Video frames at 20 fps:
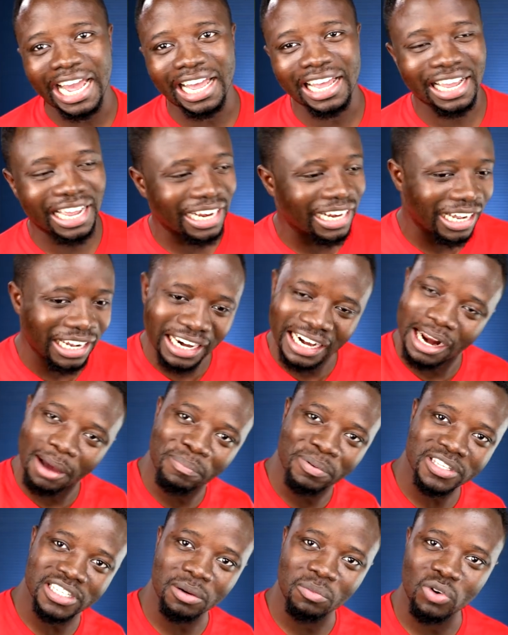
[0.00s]
there? And
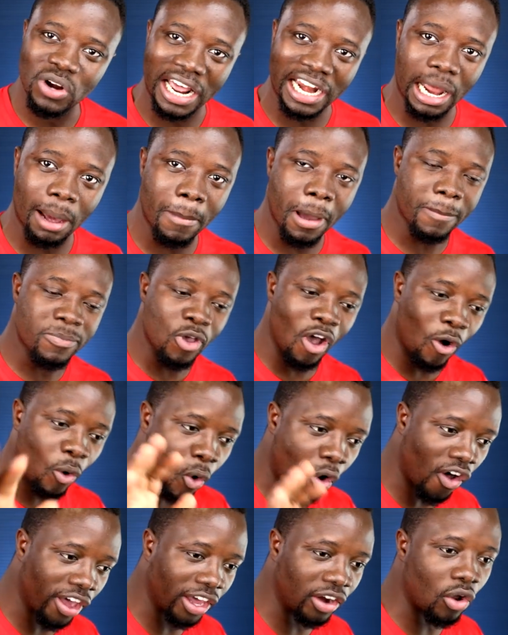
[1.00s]
I'm pissing when I'm not baby or
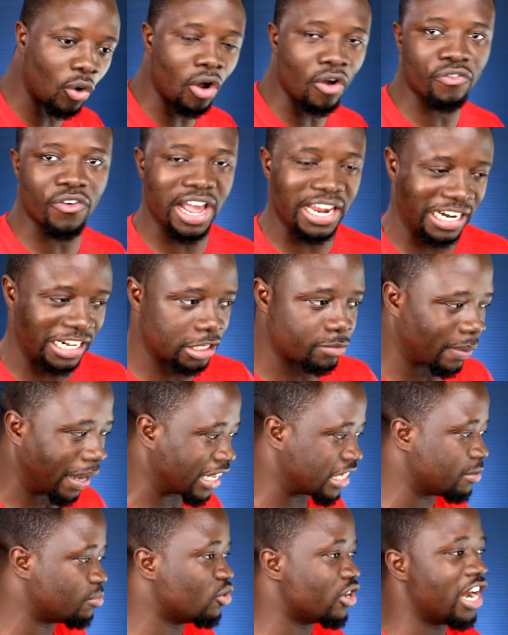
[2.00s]
coy and uncle. That's why
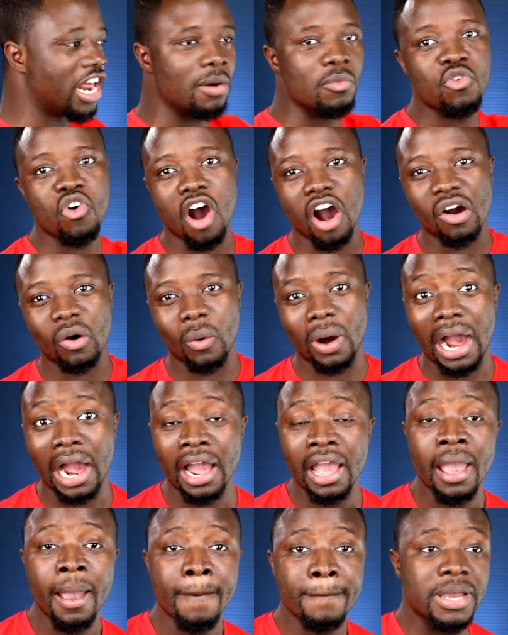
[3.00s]
it's Mule Muangua.